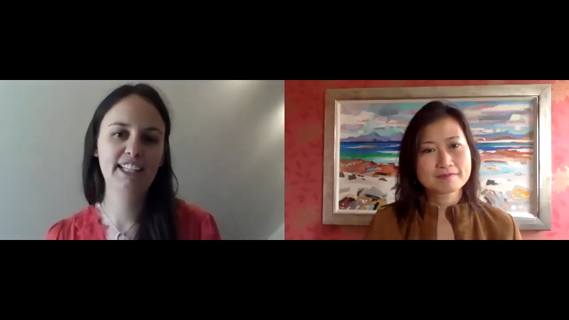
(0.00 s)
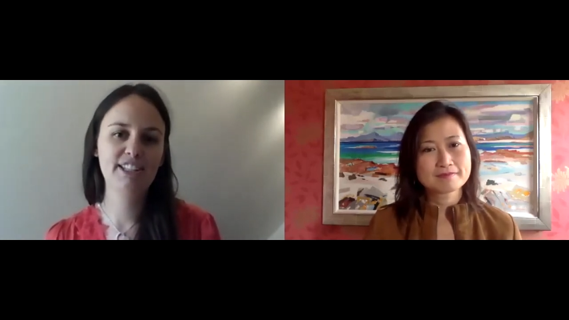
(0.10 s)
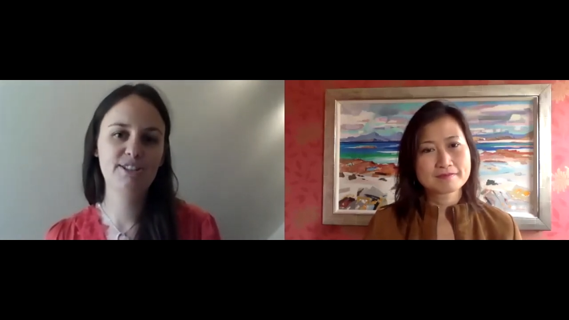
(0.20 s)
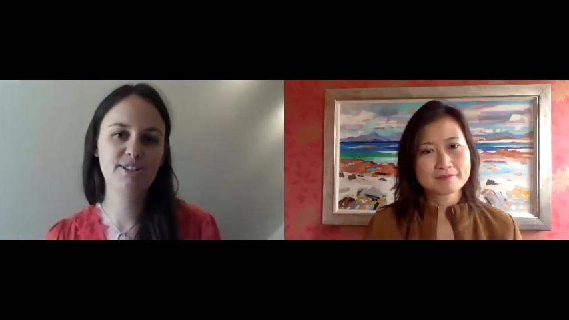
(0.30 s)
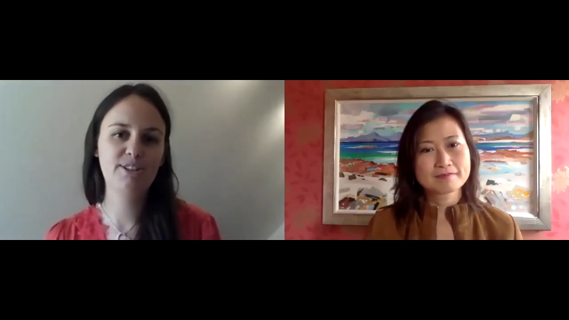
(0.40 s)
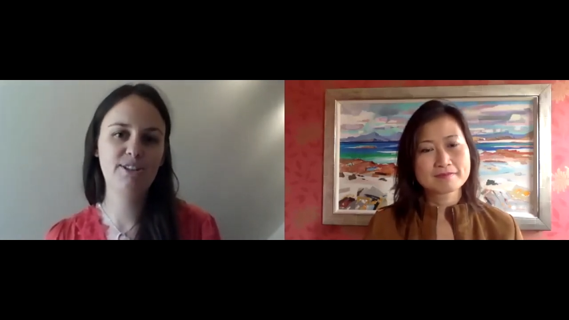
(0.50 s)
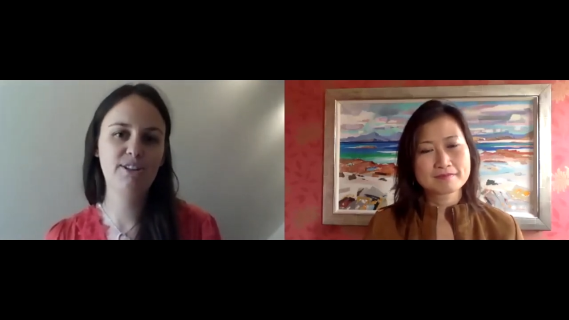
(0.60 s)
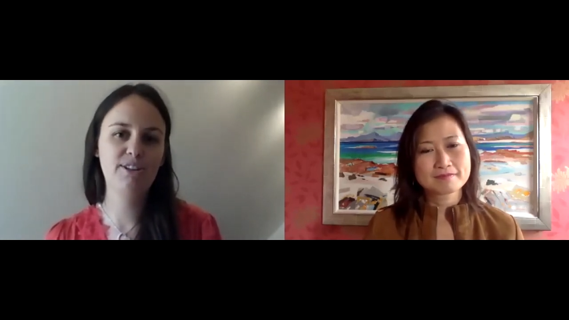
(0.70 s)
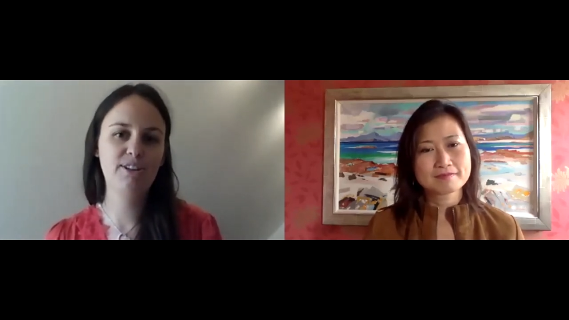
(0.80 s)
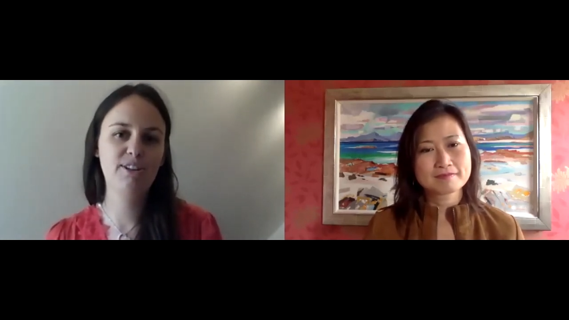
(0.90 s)

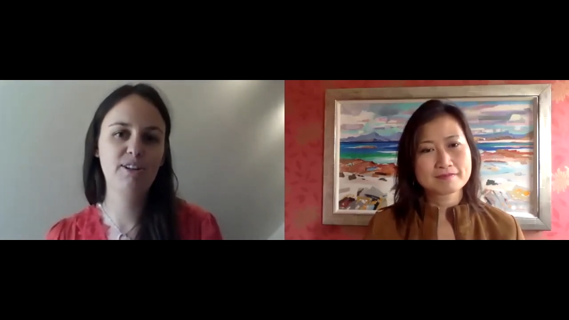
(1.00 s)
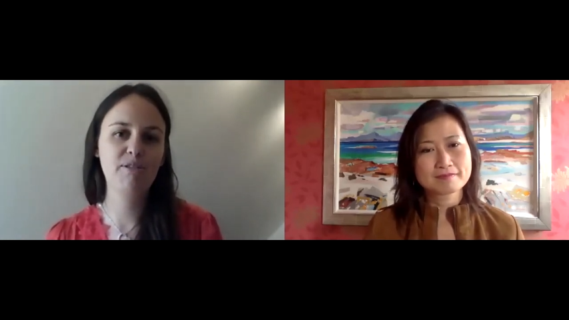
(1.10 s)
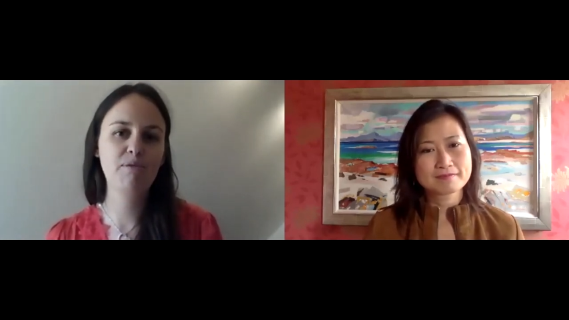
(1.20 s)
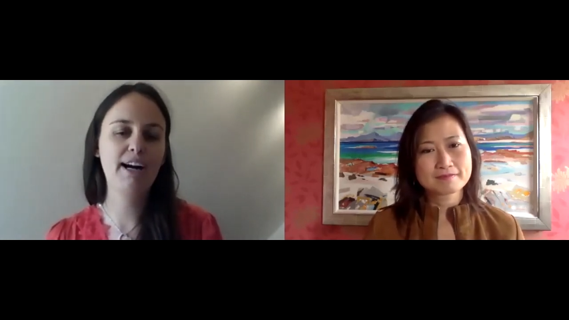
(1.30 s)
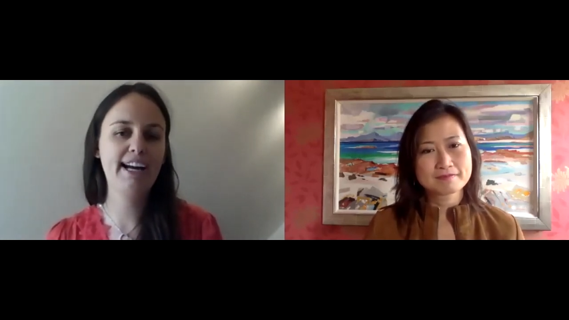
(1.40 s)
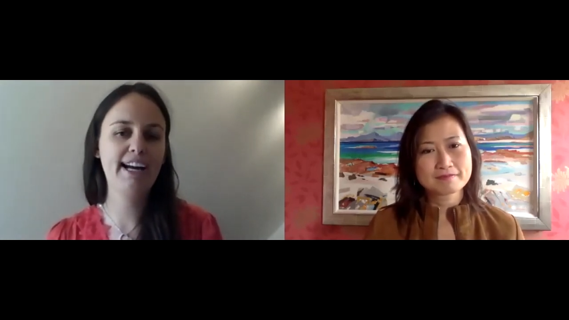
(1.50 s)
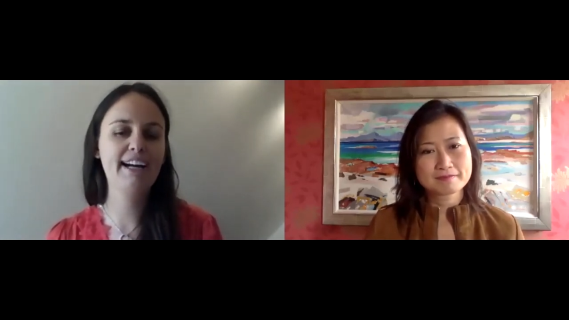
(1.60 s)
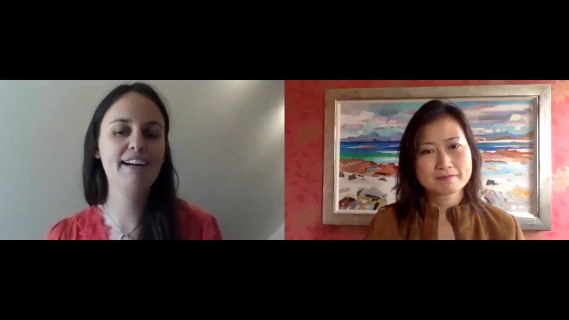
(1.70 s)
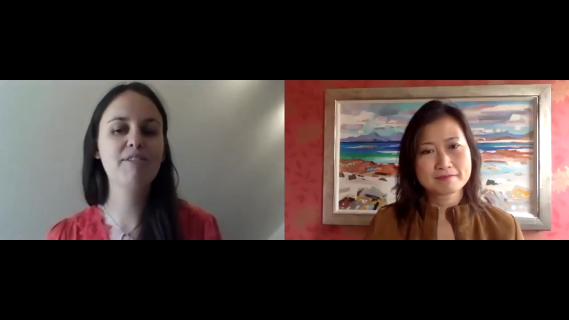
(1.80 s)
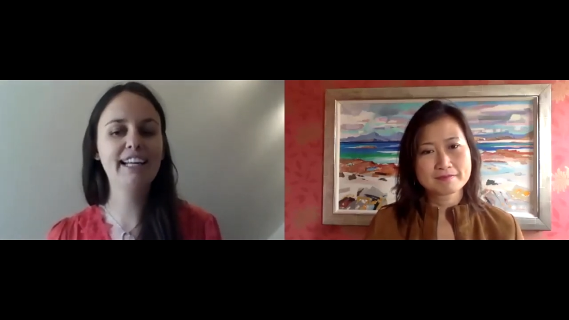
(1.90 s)
Speaker 1: So
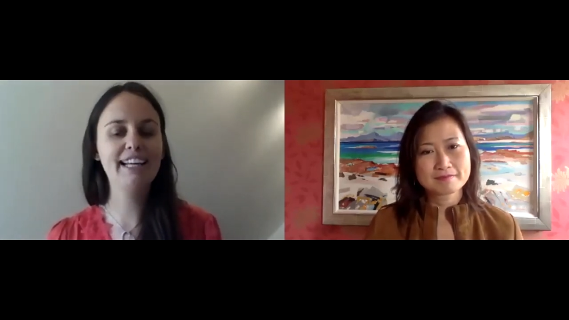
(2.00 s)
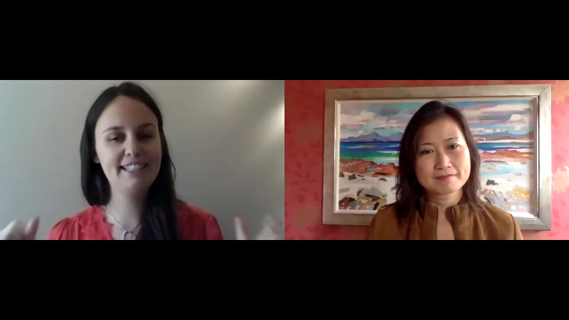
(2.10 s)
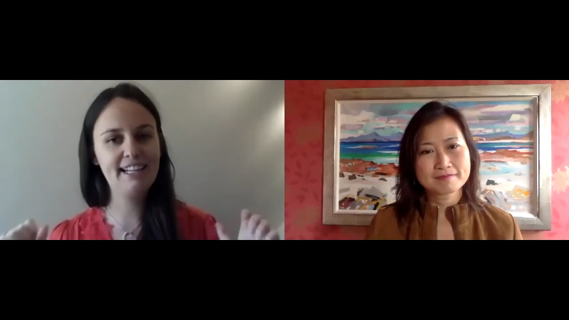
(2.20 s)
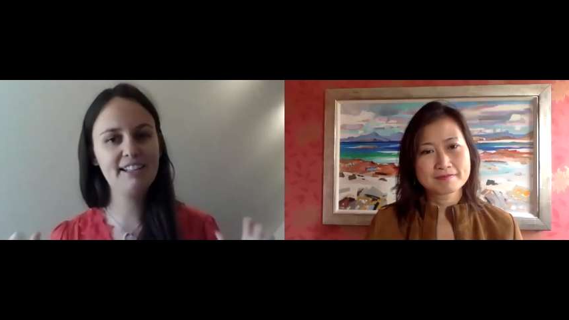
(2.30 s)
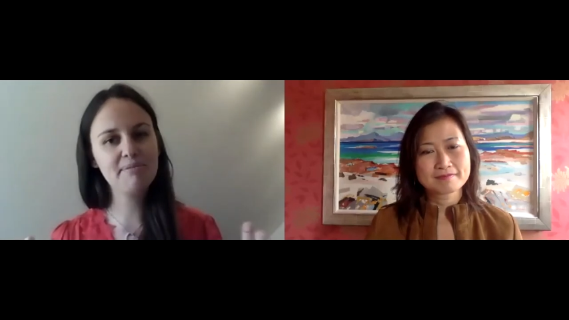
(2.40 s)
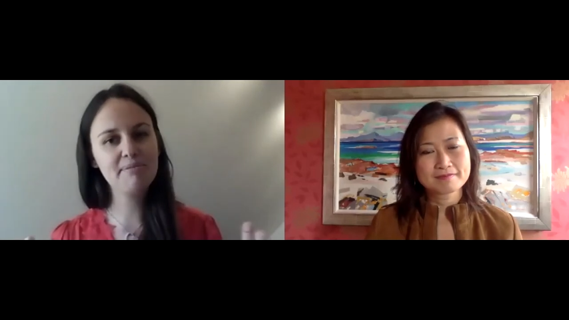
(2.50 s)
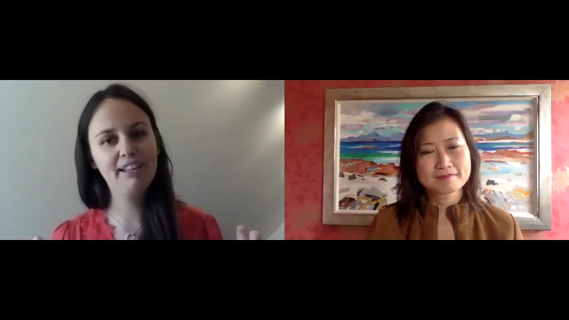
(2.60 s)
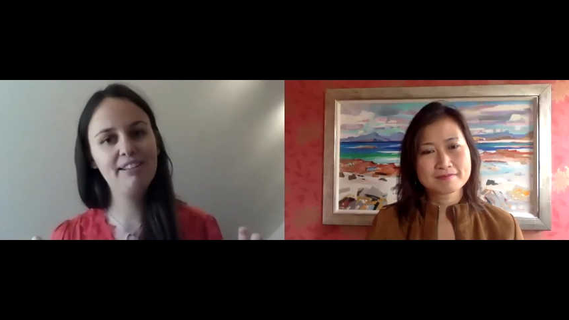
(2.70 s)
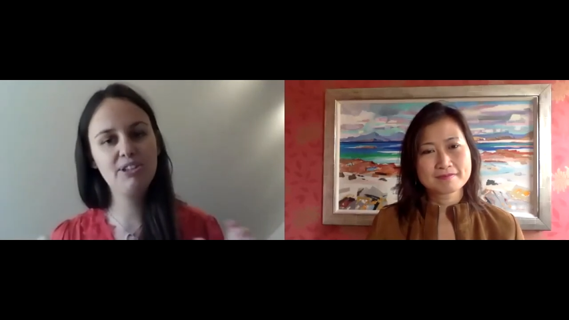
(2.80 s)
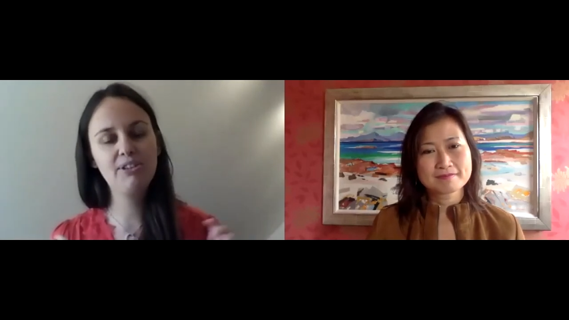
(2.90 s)
while, when I started
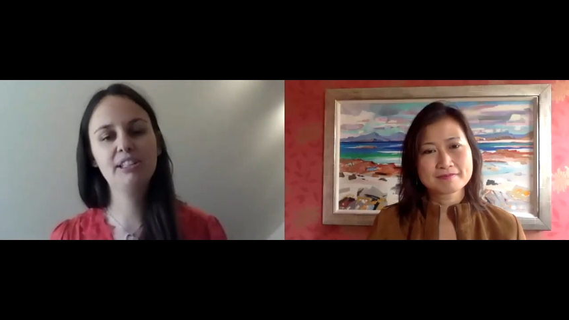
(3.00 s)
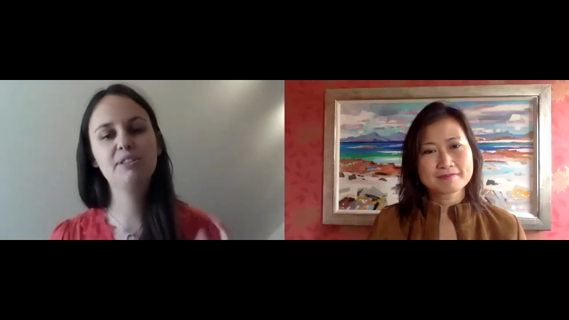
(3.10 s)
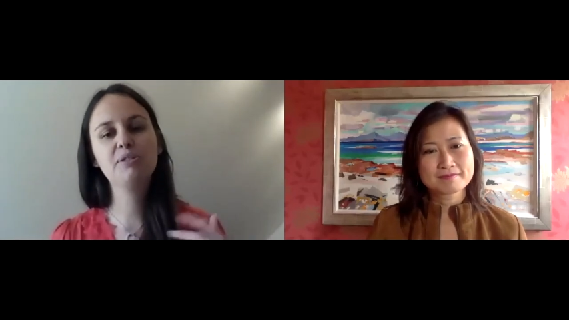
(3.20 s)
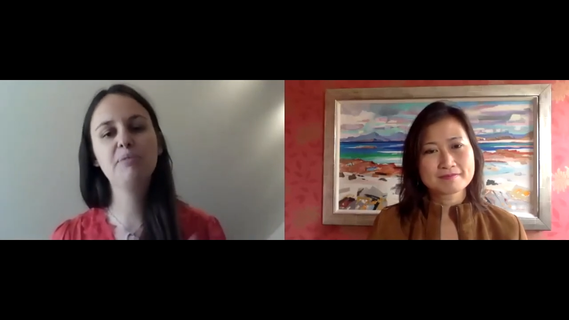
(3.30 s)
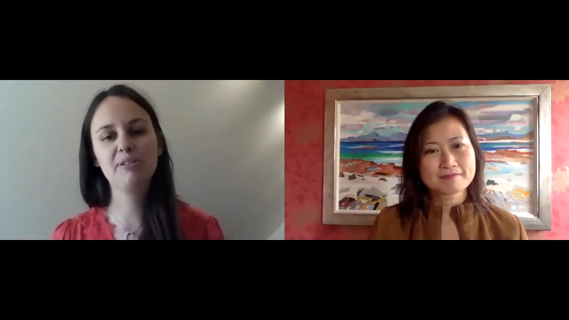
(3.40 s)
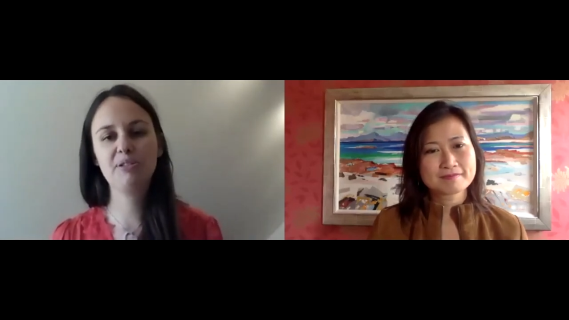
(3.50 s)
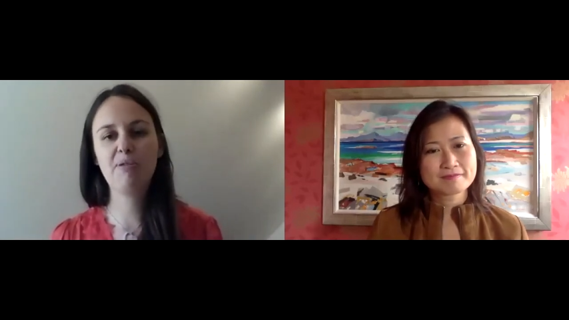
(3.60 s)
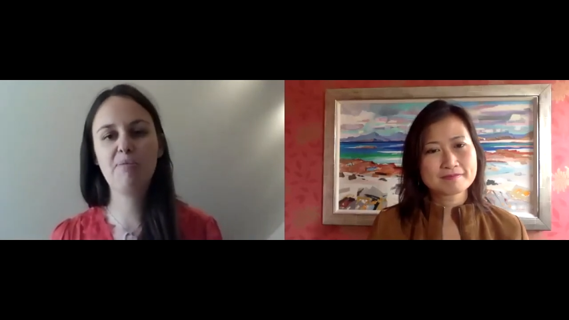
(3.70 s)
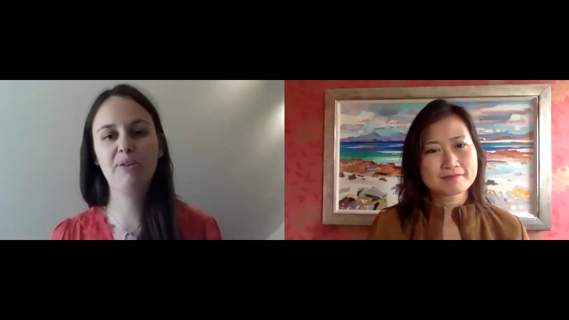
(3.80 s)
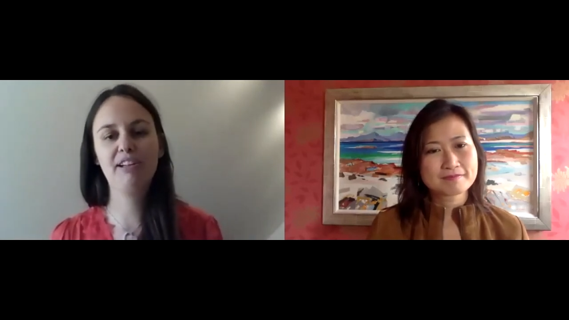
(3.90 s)
my journey to be an
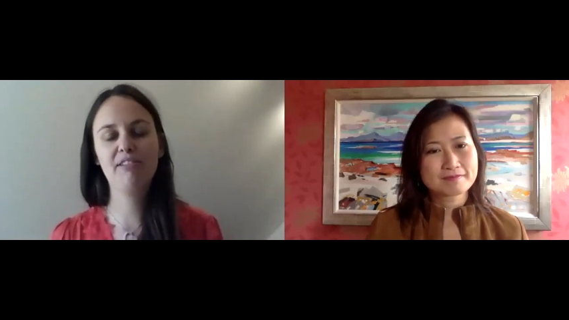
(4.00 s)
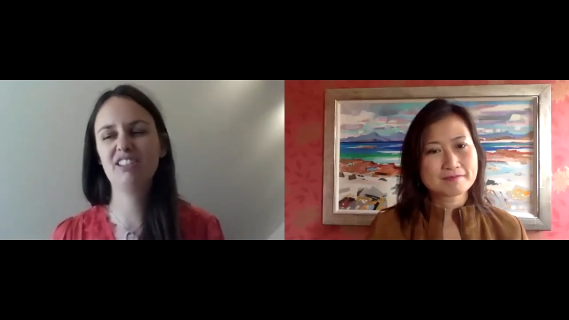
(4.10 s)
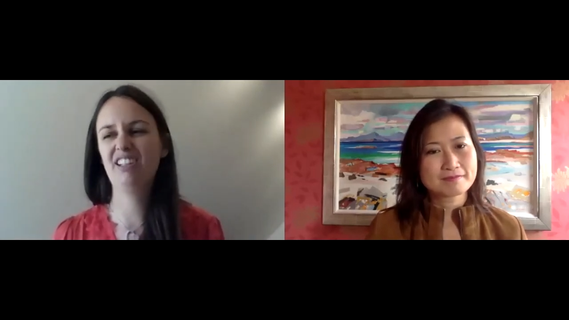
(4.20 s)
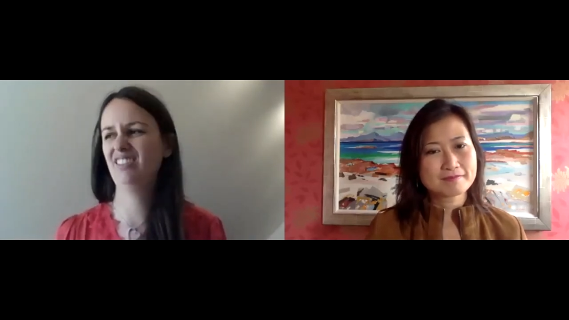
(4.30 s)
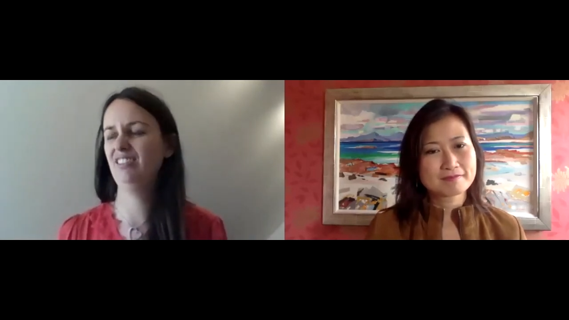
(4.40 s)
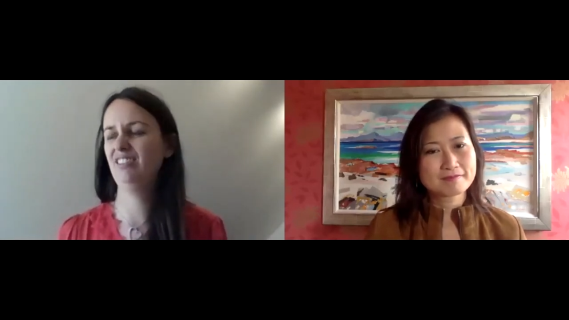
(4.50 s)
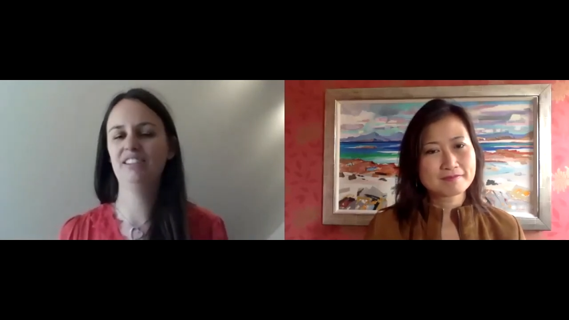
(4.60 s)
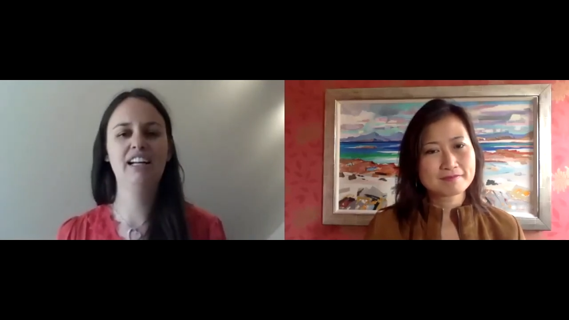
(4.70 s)
entrepreneur, I was like, hmm,